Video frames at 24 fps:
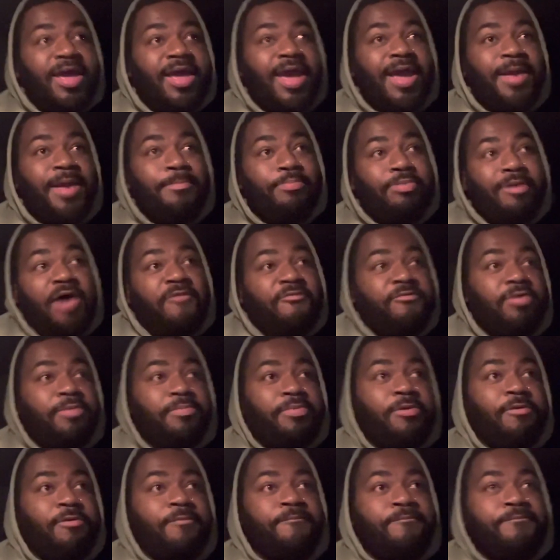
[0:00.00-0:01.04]
and
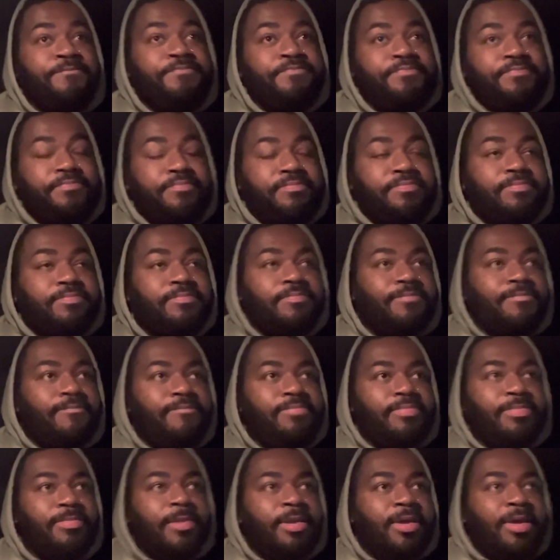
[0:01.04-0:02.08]
profitable.
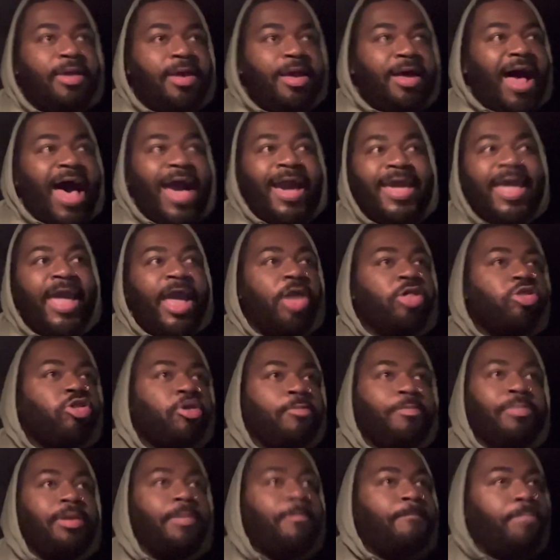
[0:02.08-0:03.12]
I can't
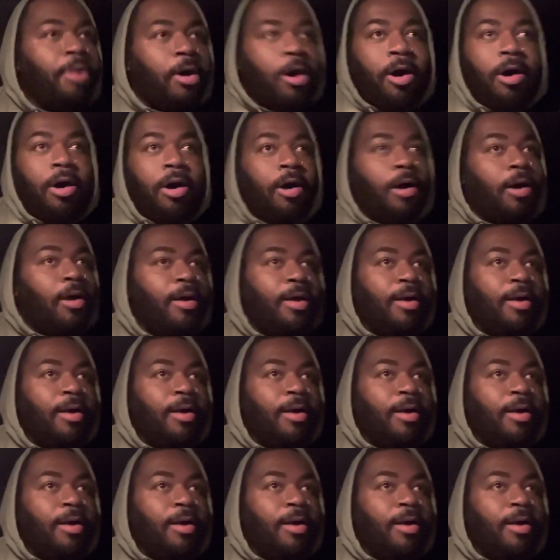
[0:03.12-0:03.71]
dribble a ball.